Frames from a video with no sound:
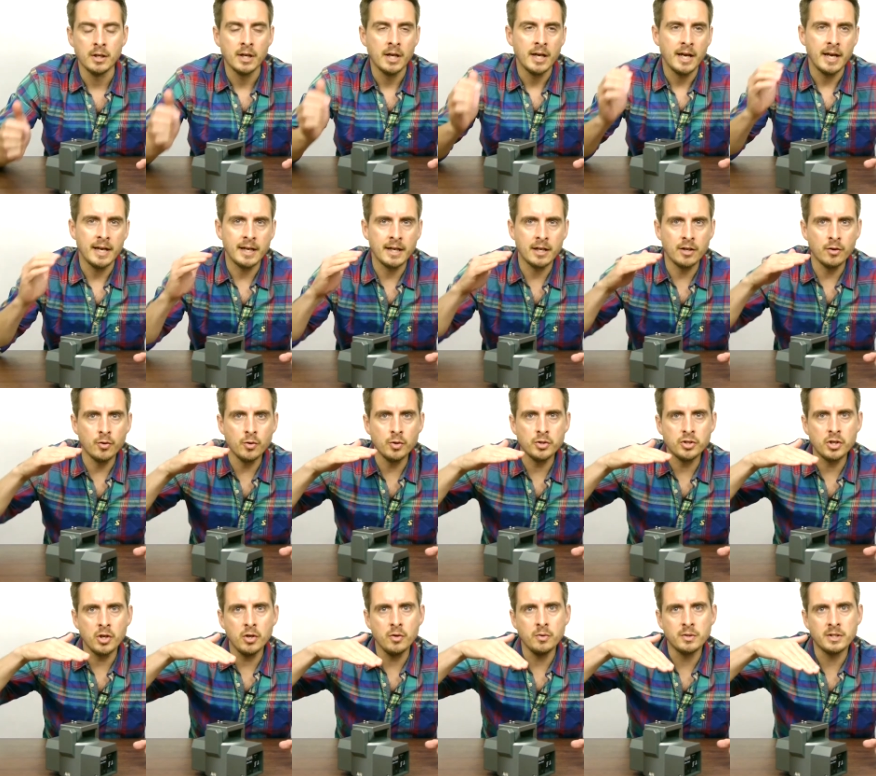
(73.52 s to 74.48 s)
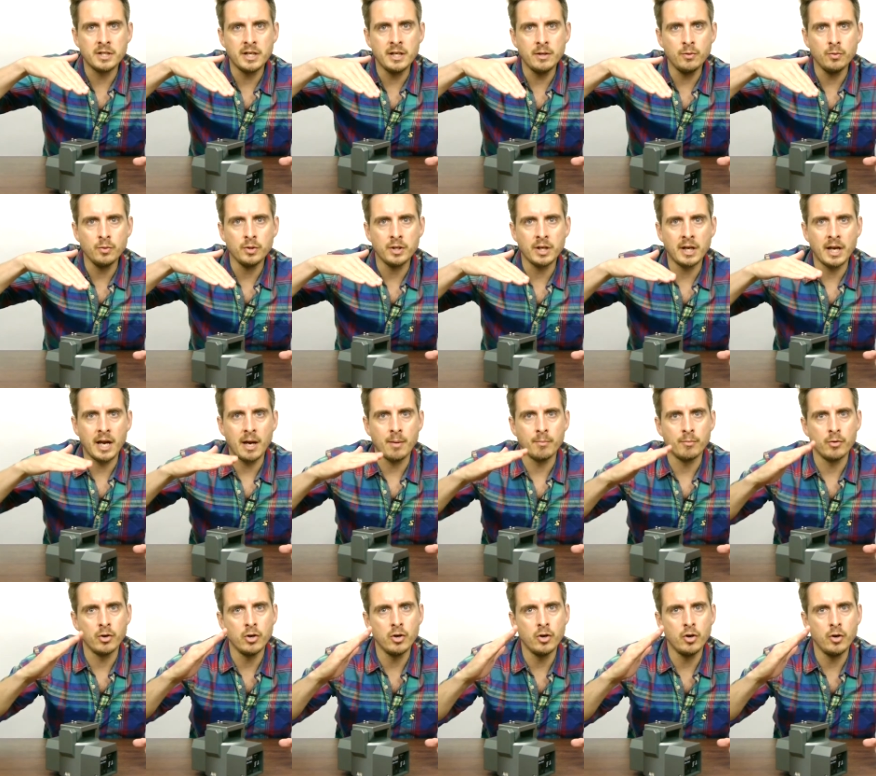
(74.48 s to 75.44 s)
It can also tilt the
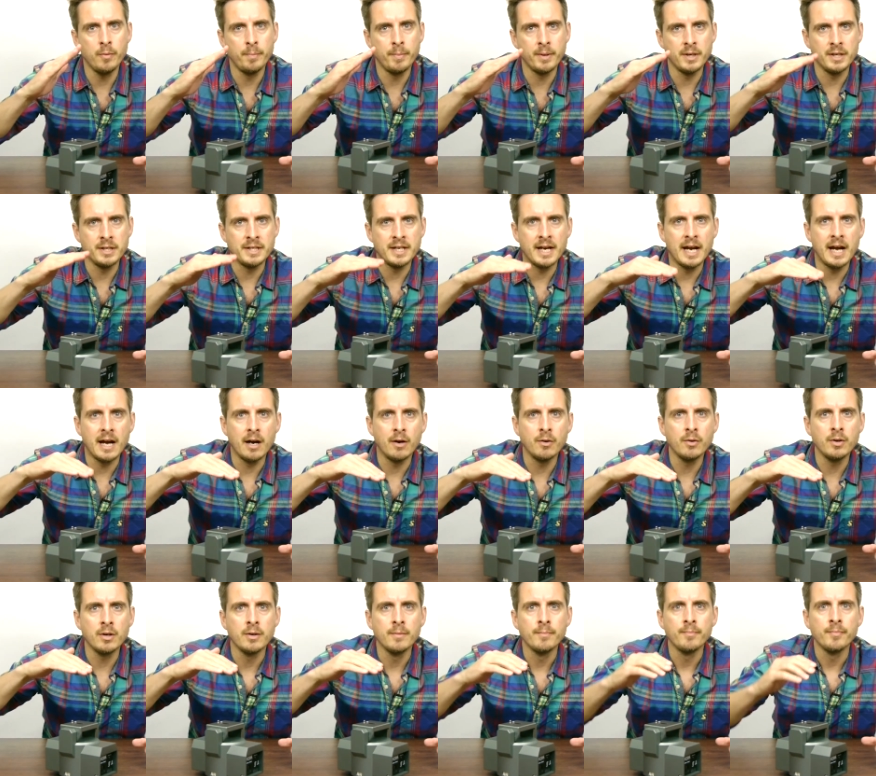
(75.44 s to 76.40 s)
camera up and down,